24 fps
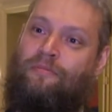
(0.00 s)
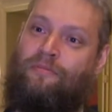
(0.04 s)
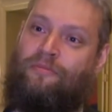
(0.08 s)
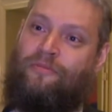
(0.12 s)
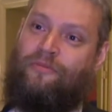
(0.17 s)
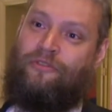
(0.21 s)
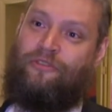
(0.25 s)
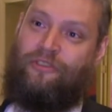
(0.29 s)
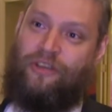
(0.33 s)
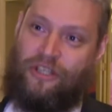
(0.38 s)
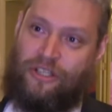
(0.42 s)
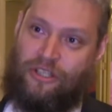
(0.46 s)

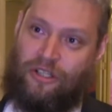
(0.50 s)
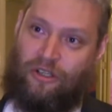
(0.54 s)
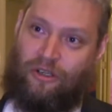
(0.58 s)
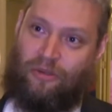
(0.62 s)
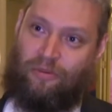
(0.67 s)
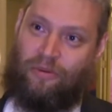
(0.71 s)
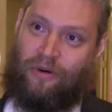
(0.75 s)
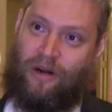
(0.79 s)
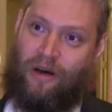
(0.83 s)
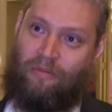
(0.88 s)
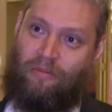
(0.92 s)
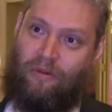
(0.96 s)
physical
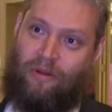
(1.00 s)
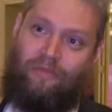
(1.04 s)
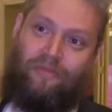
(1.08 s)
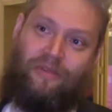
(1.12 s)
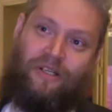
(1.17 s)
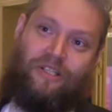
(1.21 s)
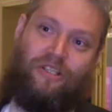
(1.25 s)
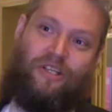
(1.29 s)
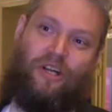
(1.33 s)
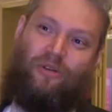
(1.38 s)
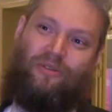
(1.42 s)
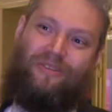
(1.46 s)
problem,
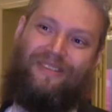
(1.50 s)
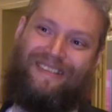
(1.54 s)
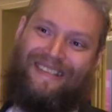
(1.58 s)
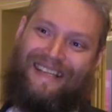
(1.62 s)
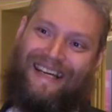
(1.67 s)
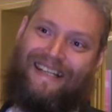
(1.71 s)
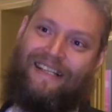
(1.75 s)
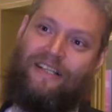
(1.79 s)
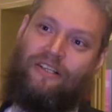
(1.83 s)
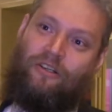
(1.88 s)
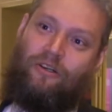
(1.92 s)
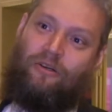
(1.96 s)
there's no
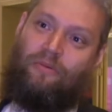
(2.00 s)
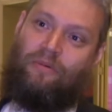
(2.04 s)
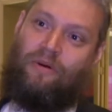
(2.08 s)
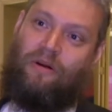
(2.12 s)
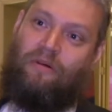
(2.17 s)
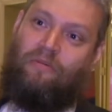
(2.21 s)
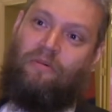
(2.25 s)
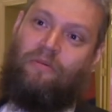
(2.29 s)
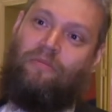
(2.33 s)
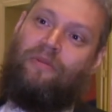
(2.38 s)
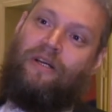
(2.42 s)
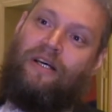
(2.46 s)
technical
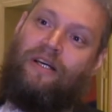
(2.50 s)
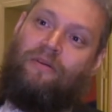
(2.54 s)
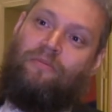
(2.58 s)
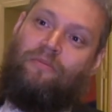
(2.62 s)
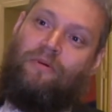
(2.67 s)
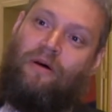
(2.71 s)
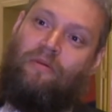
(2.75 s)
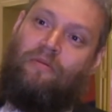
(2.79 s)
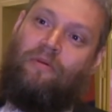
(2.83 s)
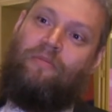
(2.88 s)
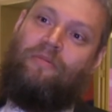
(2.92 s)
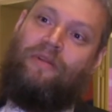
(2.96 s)
problem there. The
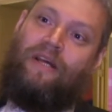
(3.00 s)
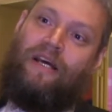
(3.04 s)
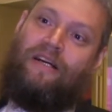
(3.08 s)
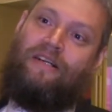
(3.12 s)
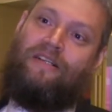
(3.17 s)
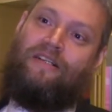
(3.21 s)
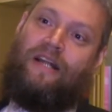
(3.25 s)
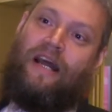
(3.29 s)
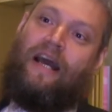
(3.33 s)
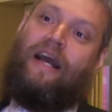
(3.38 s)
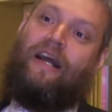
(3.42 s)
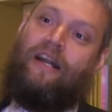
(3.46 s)
problem there
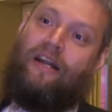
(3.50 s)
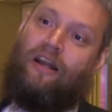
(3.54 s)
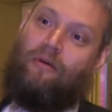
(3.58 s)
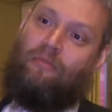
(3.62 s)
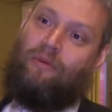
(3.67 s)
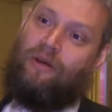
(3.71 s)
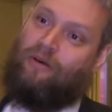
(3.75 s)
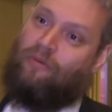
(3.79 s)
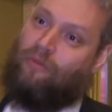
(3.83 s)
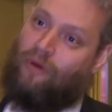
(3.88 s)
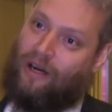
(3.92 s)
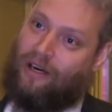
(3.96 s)
is an
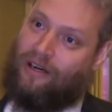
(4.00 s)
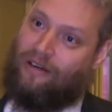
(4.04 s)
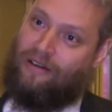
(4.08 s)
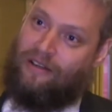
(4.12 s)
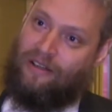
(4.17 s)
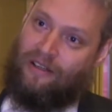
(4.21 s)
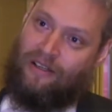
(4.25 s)
economic one.